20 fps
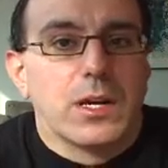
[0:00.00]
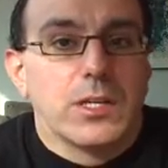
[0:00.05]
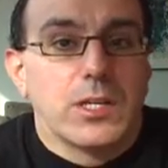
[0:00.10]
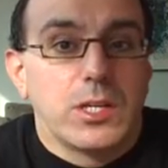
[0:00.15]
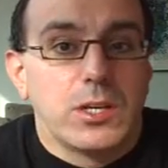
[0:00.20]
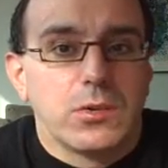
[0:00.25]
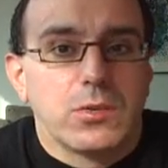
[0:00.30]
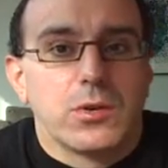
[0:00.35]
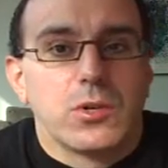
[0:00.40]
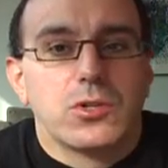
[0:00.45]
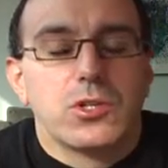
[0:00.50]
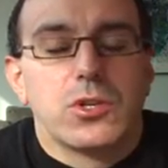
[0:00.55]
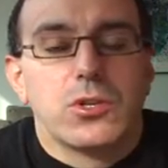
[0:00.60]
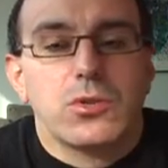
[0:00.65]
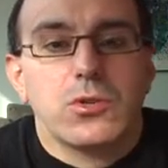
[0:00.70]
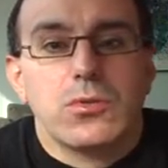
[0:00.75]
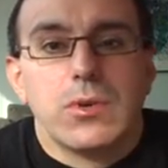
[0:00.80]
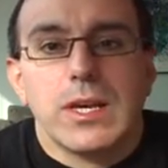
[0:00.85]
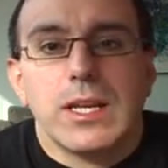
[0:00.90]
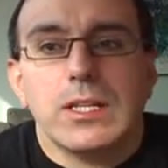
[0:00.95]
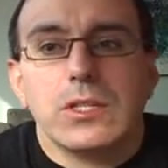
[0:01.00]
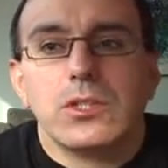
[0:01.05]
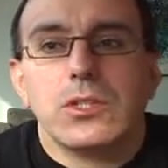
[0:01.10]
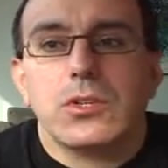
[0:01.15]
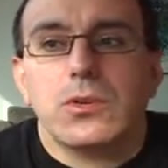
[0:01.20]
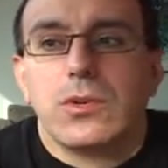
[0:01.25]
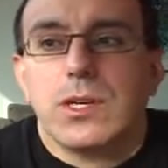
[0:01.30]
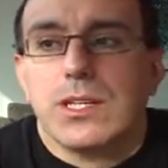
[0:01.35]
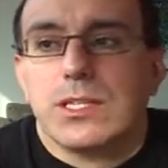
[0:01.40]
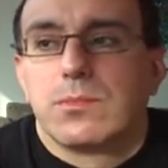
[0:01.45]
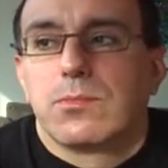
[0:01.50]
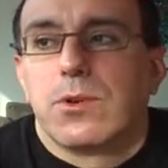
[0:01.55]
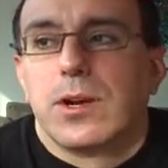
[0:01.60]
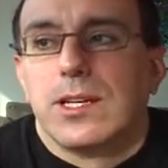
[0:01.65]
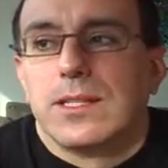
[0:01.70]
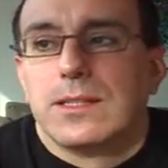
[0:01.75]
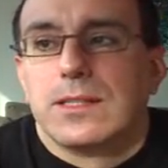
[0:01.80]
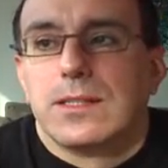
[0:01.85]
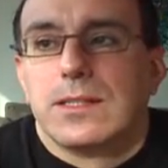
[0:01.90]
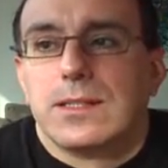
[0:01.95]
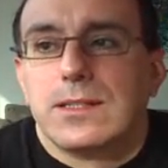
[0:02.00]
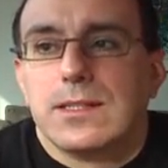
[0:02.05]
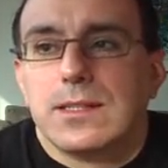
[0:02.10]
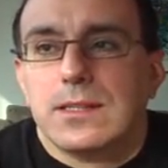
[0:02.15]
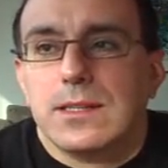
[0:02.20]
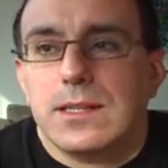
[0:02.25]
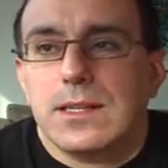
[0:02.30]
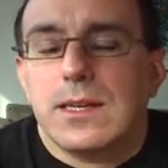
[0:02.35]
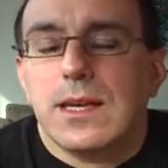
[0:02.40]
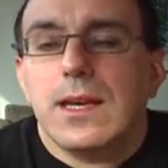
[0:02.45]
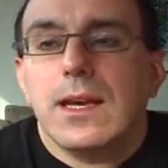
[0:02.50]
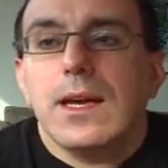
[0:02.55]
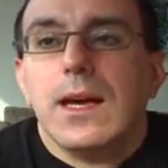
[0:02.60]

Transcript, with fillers: a year or two into his presidency,